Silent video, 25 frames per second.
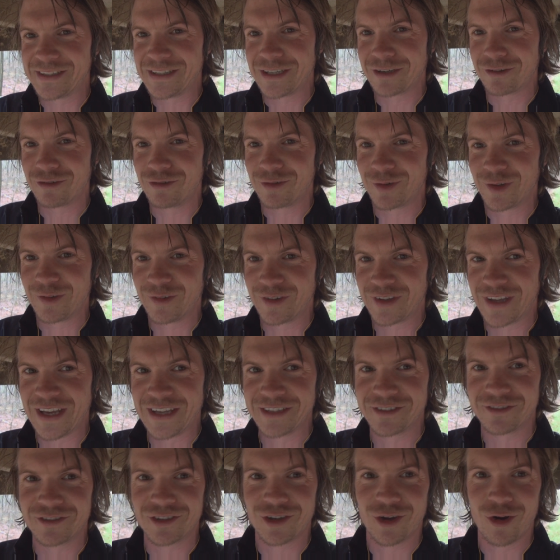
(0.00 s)
It's now going to be a
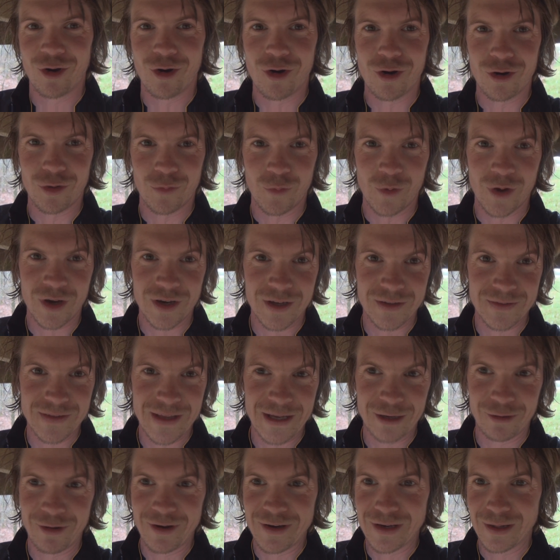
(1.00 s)
case of record one and
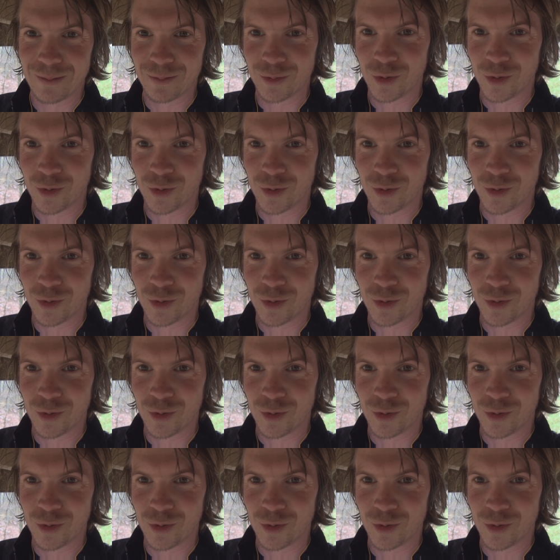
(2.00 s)
then it'll end